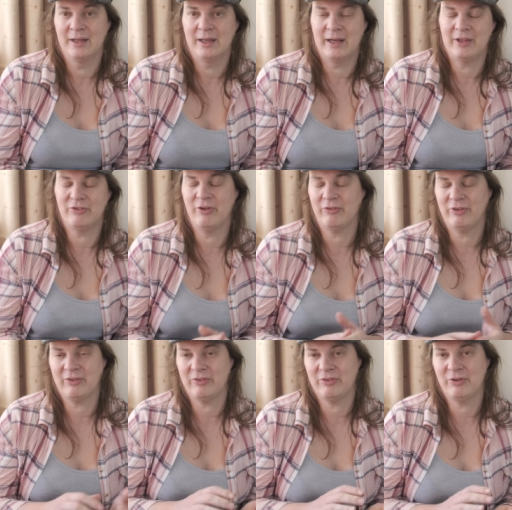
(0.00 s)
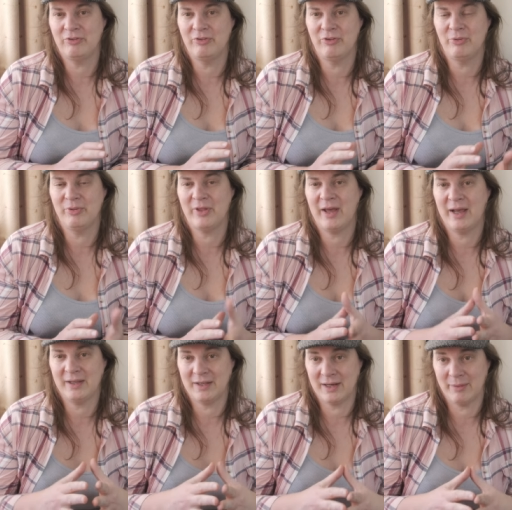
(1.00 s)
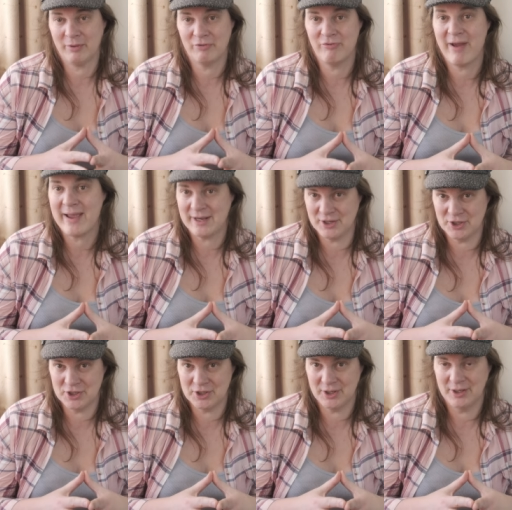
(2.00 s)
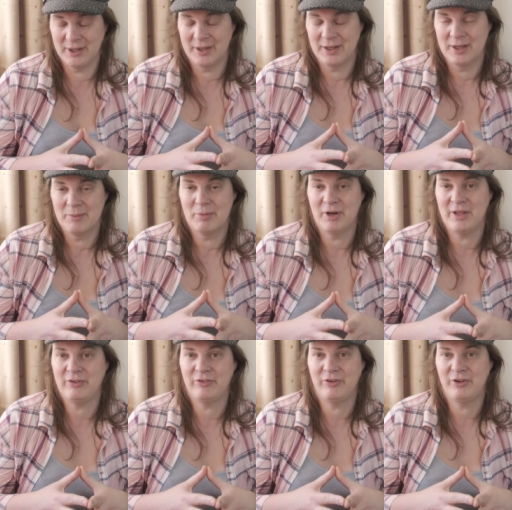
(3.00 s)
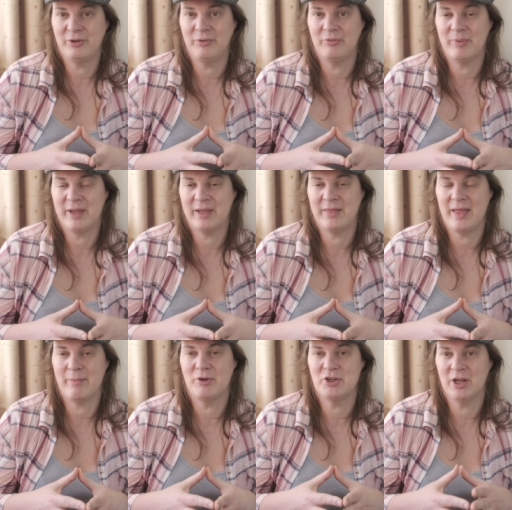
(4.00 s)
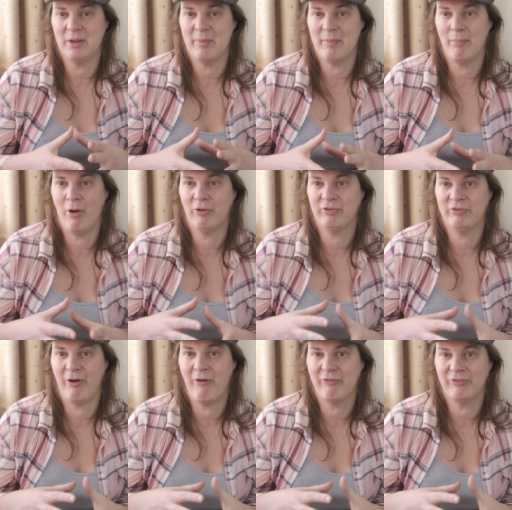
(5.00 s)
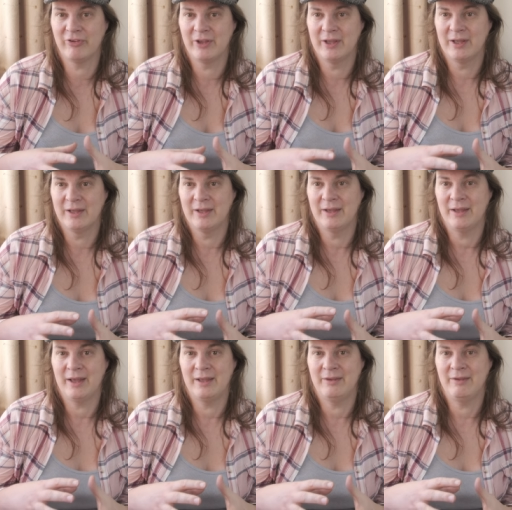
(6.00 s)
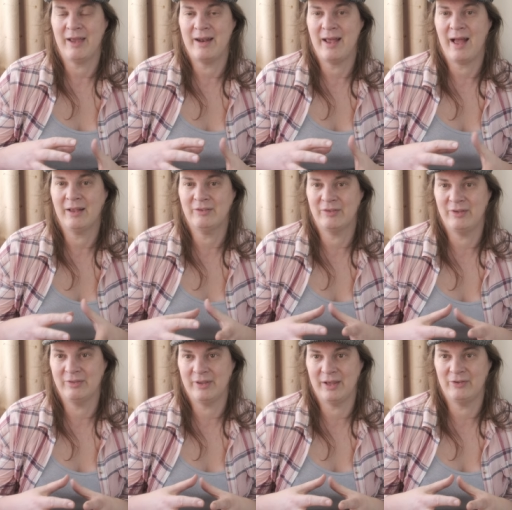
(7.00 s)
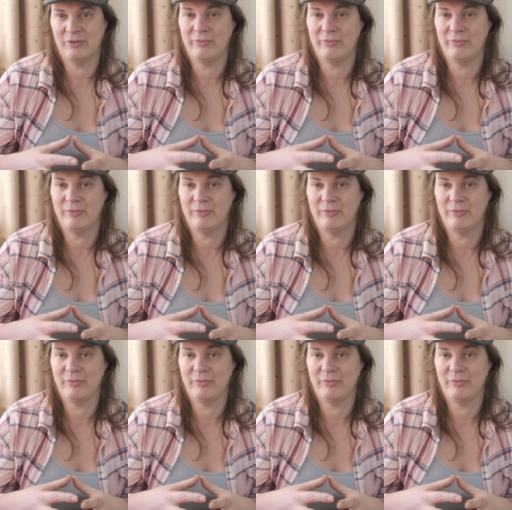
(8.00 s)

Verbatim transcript: And it's not necessarily to do with the high dynamic range, but it is to do with making the image a little bit more soft and enhancing things.